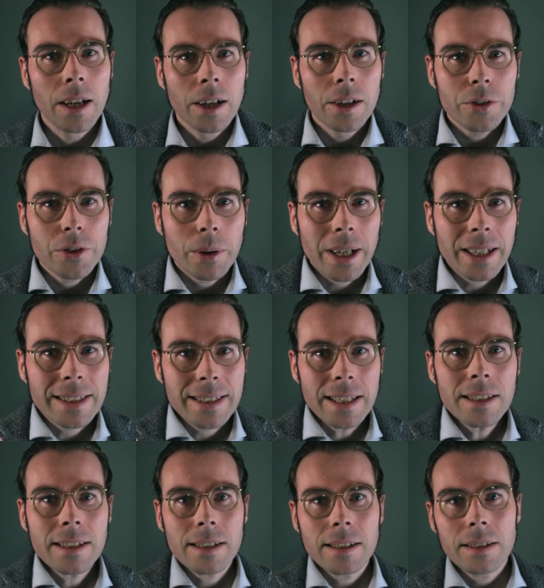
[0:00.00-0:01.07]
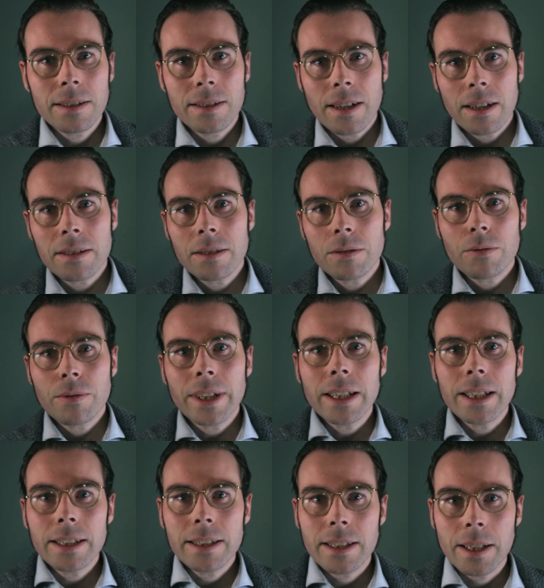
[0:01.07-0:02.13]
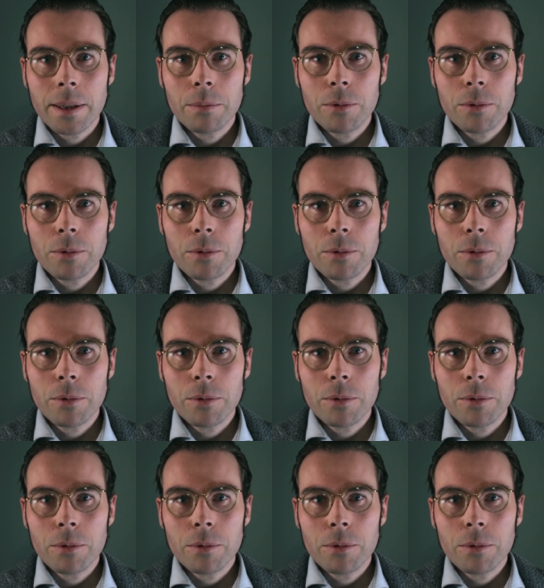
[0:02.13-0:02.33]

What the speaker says: So existence doesn't really seem